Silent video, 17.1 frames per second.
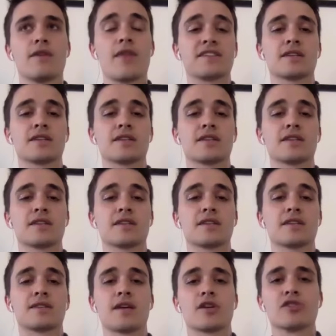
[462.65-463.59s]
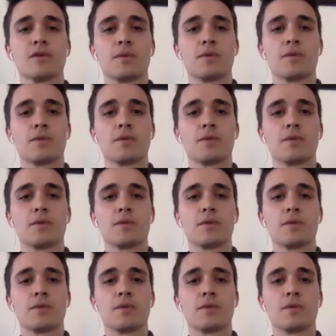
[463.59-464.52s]
That's just essentially what
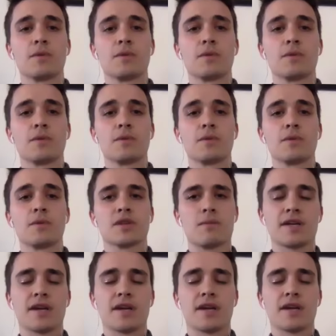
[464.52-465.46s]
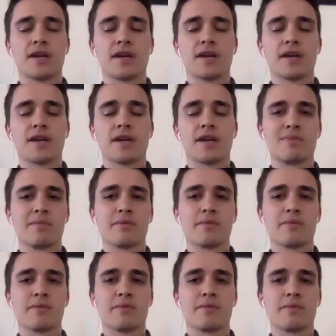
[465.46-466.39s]
the Montana Supreme
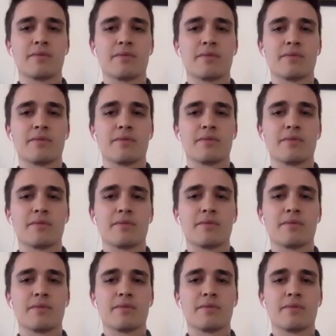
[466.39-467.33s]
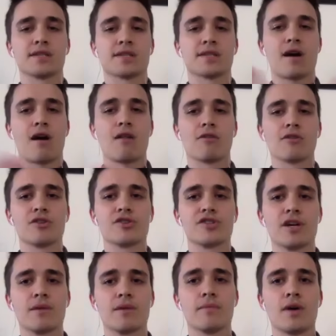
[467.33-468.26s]
Court has done. They've struck down the entire
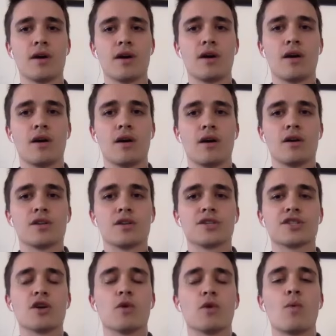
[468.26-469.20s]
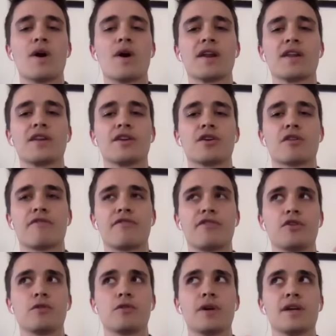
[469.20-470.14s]
program, so now no one gets a scholarship.
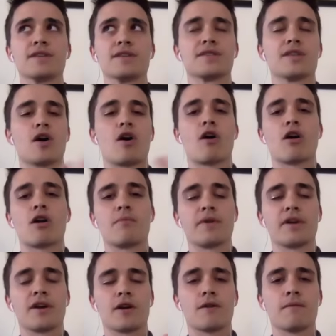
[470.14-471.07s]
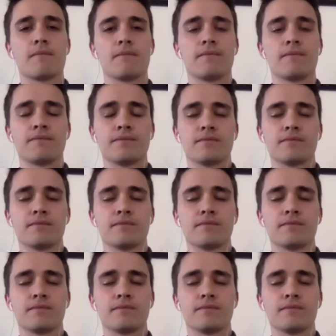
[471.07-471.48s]
So, what, in your view, is the harm here?